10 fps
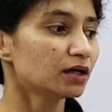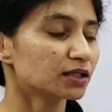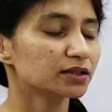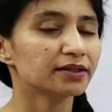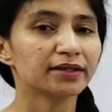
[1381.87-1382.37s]

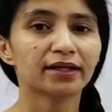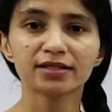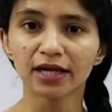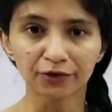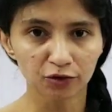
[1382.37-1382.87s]
Other than that,
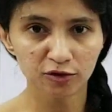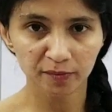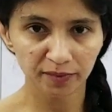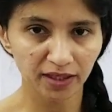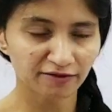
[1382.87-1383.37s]
centrioles
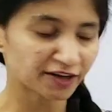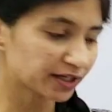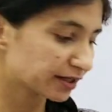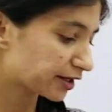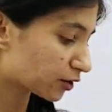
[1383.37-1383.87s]
play a
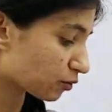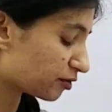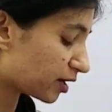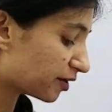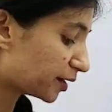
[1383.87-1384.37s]
very great
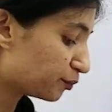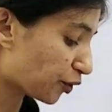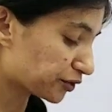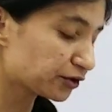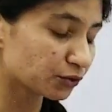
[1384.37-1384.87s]
role, a very
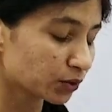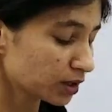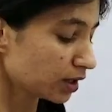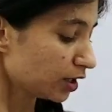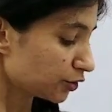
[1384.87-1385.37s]
important
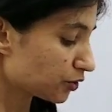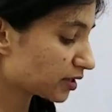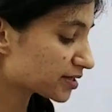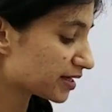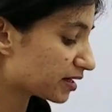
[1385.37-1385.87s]
role
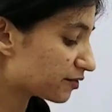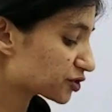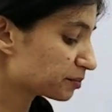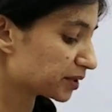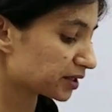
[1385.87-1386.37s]
during the cell
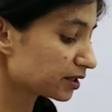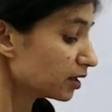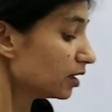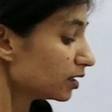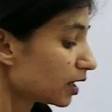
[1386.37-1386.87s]
division period.
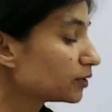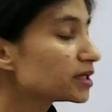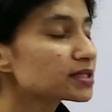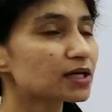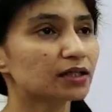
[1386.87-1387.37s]
Now
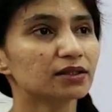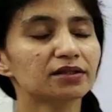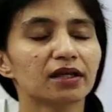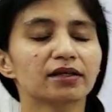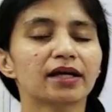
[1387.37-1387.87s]
there is another
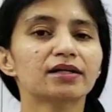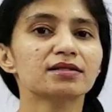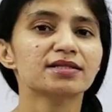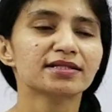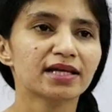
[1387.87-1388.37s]
thing,
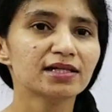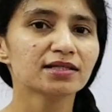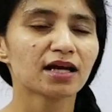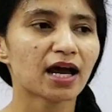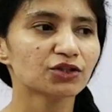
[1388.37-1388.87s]
that
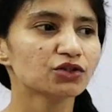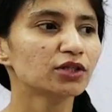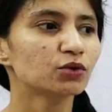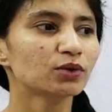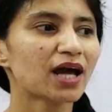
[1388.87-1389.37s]
cells
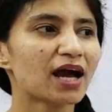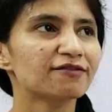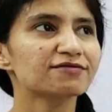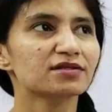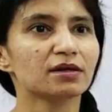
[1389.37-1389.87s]
actually don't
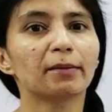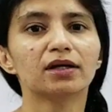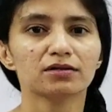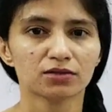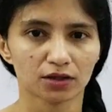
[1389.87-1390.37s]
have
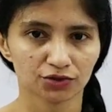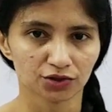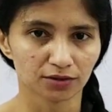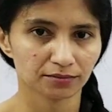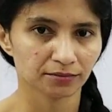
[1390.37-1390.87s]
similar
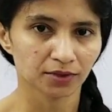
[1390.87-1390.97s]
structure.